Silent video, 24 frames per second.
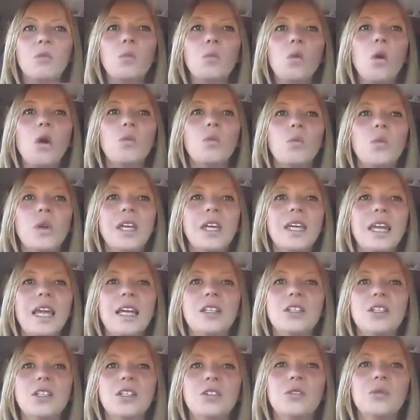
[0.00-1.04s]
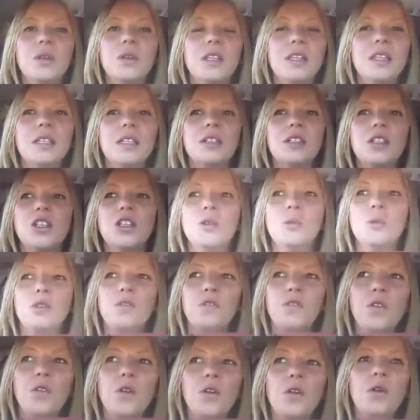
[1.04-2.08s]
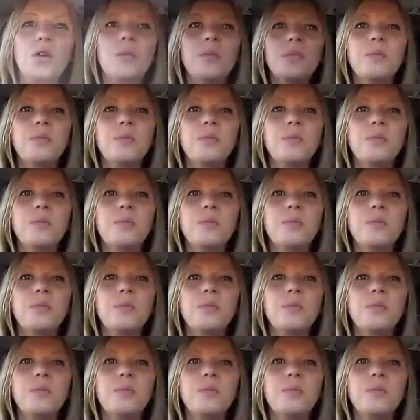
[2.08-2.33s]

What we can do in this human form